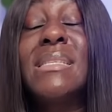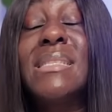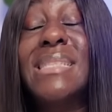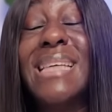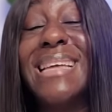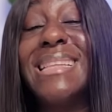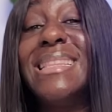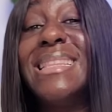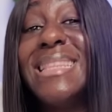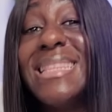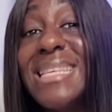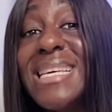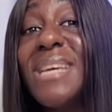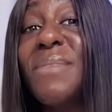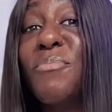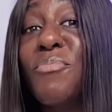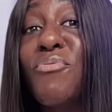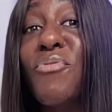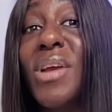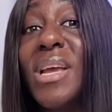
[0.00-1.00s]

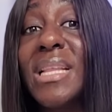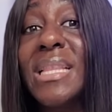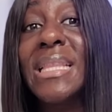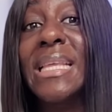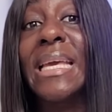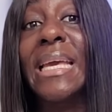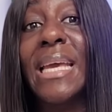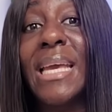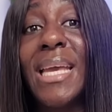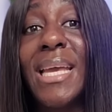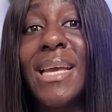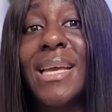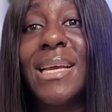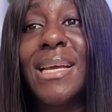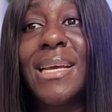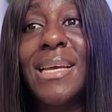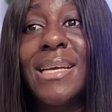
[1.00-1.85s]
deliberately